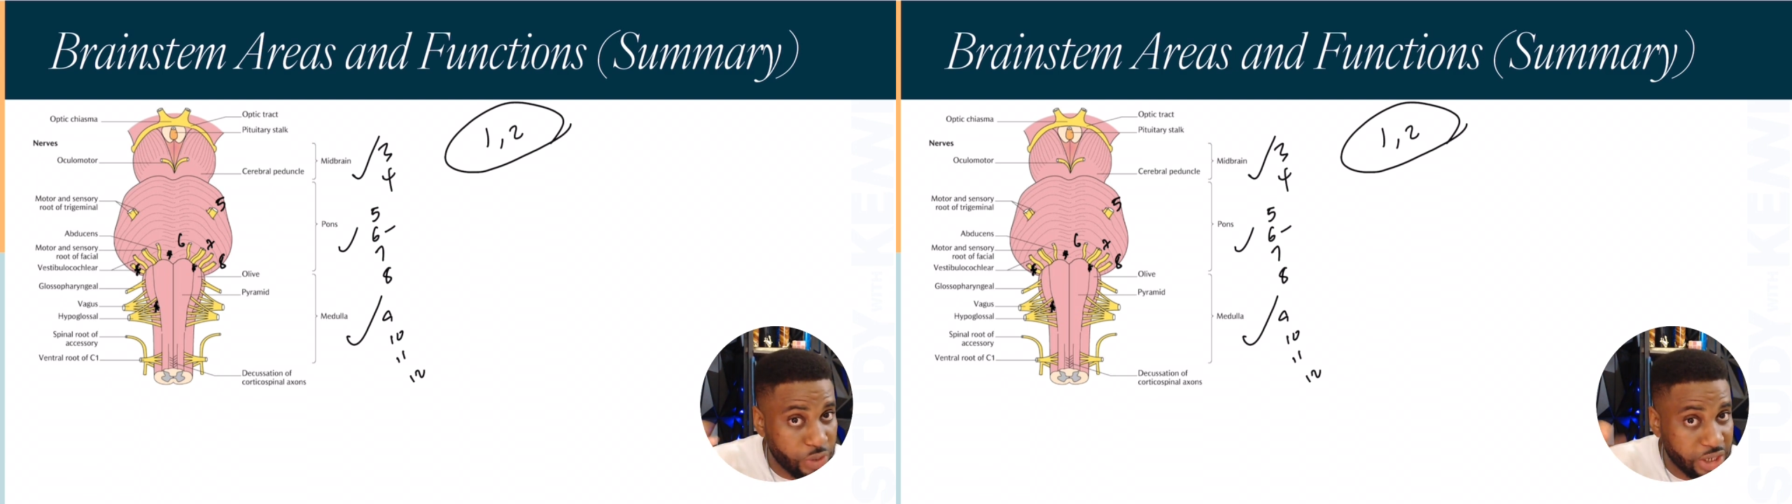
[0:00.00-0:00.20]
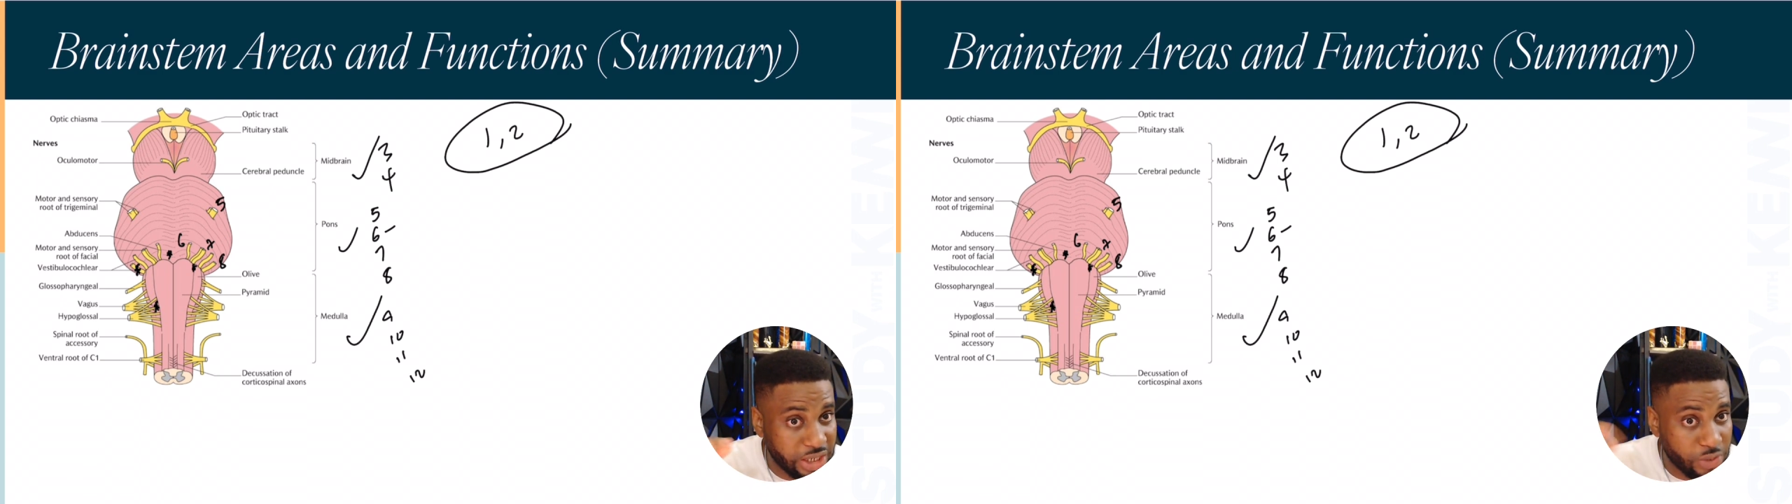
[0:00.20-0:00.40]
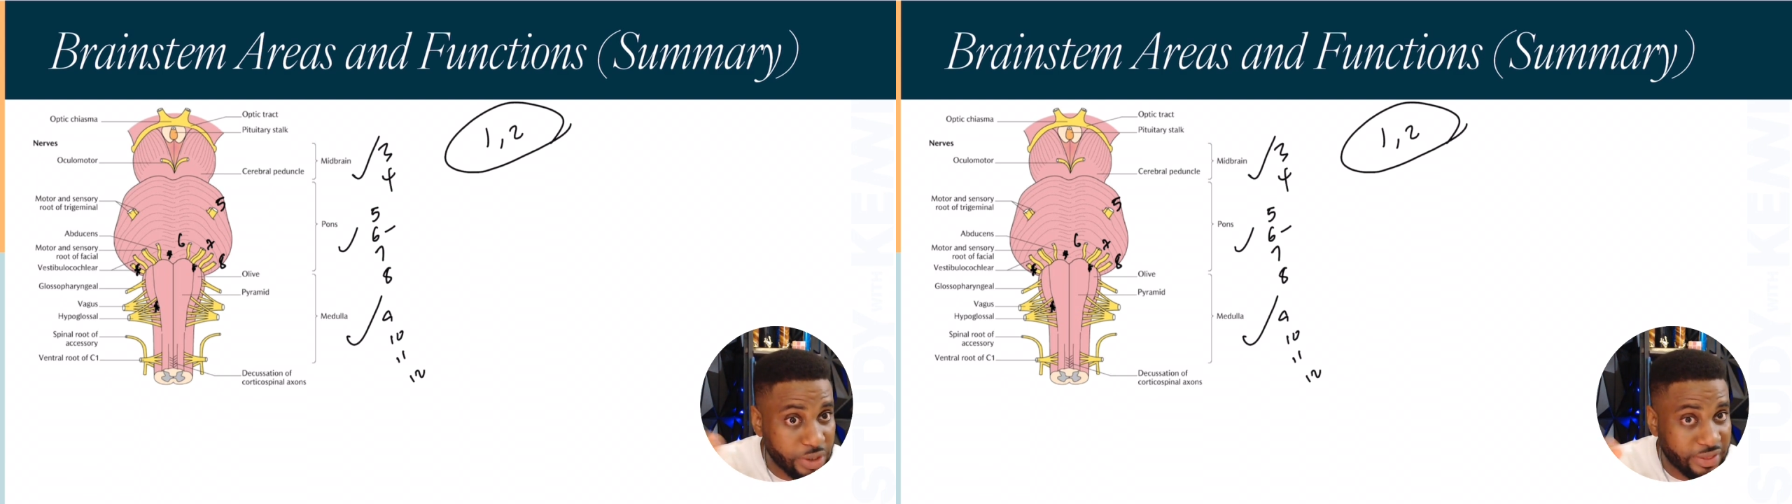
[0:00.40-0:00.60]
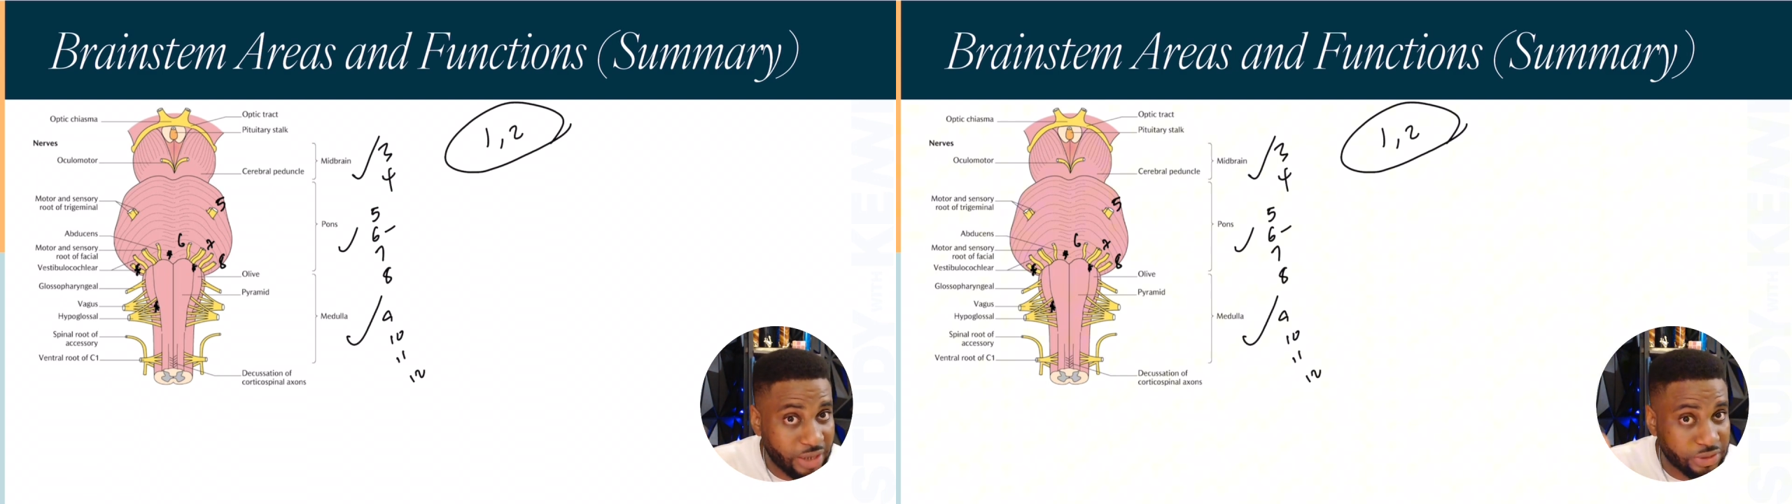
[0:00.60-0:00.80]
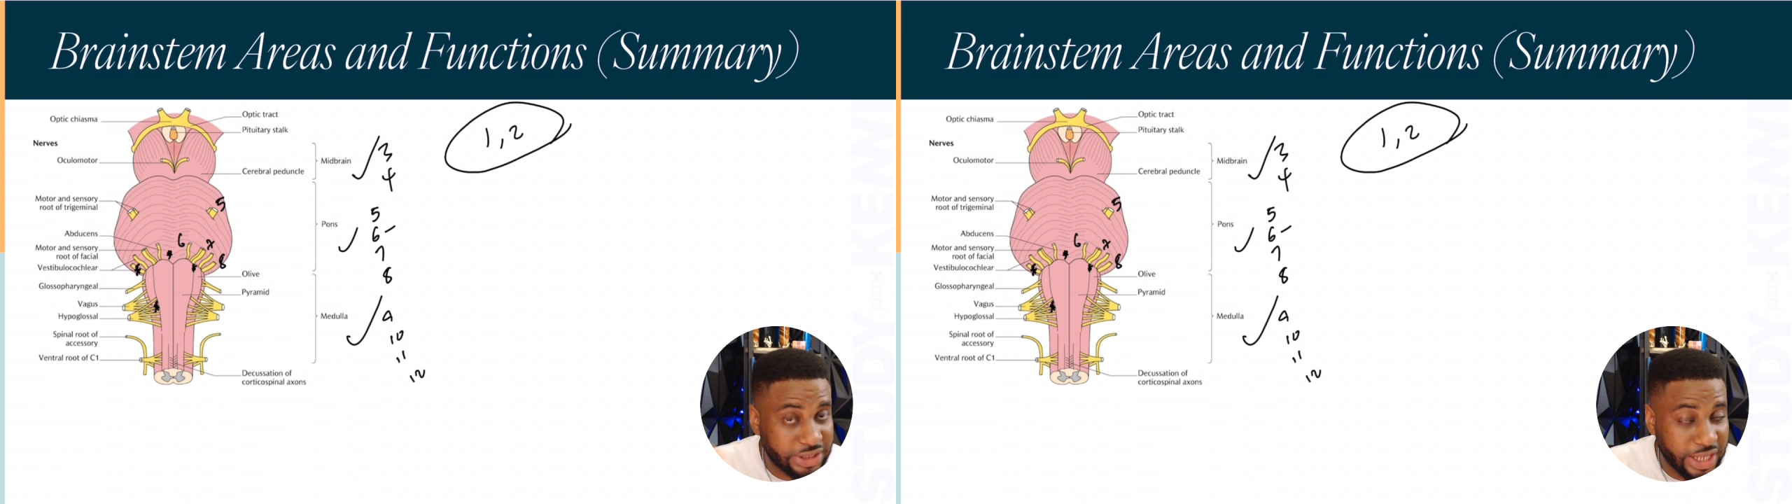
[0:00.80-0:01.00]
quickly
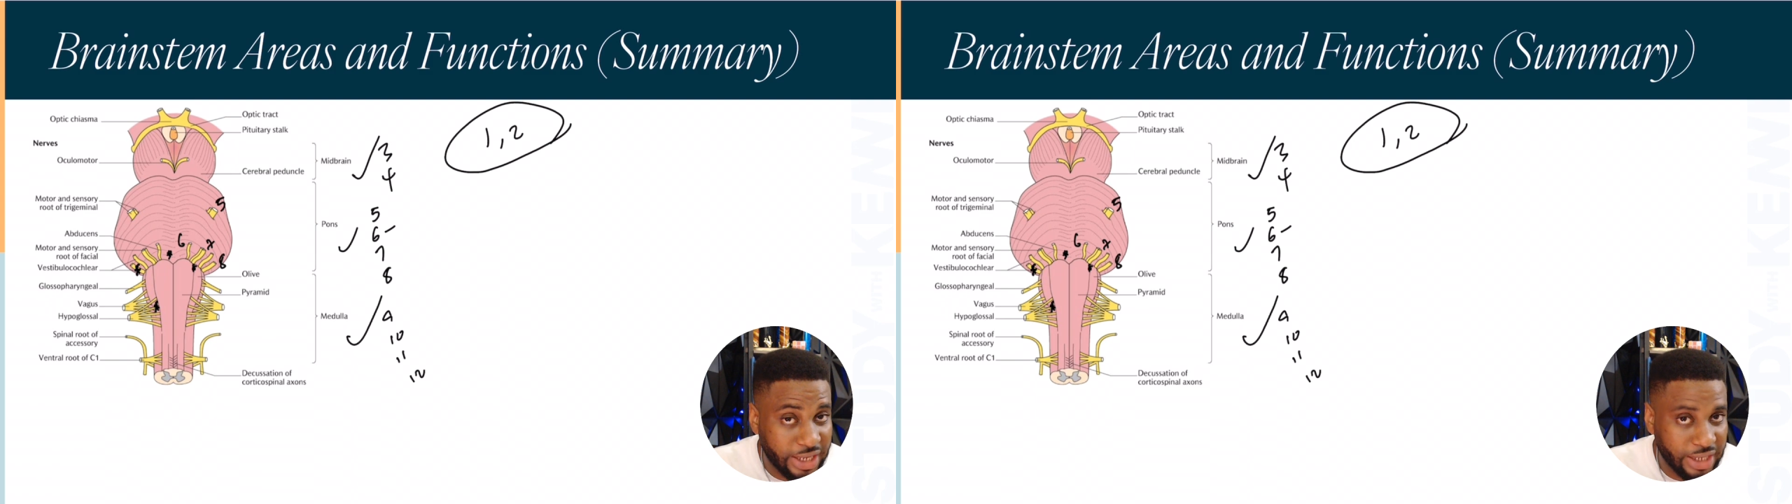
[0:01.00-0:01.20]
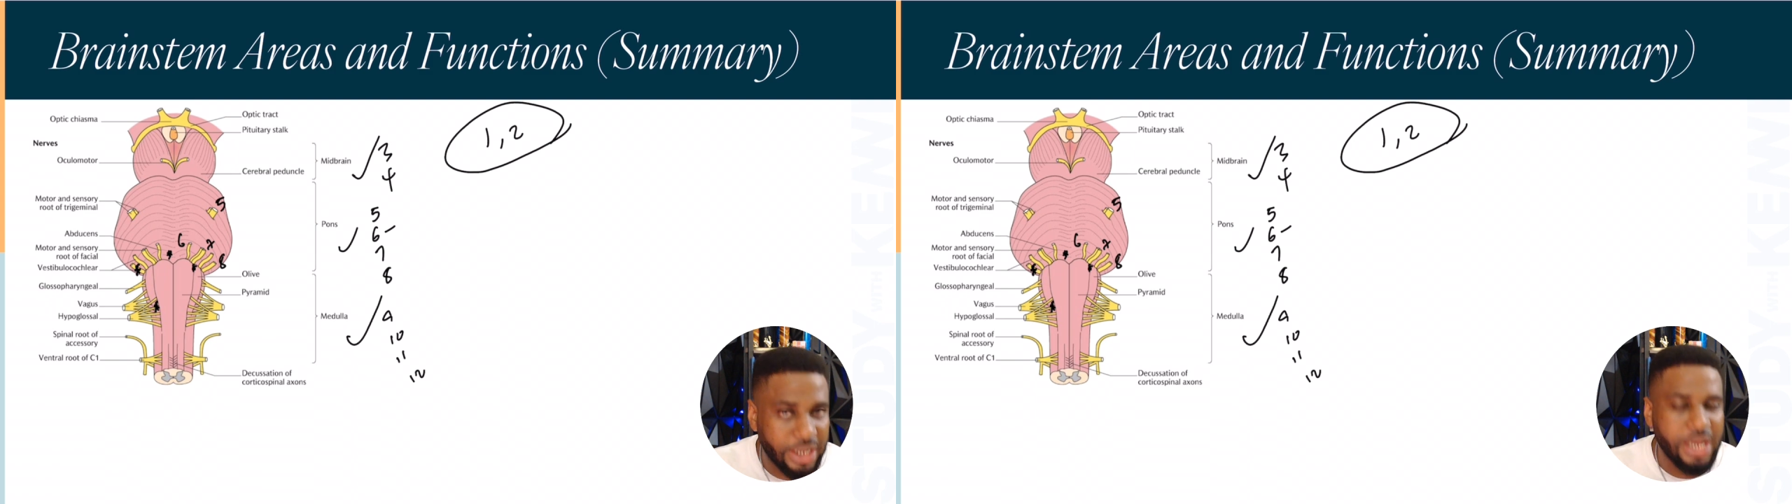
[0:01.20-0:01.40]
without thinking?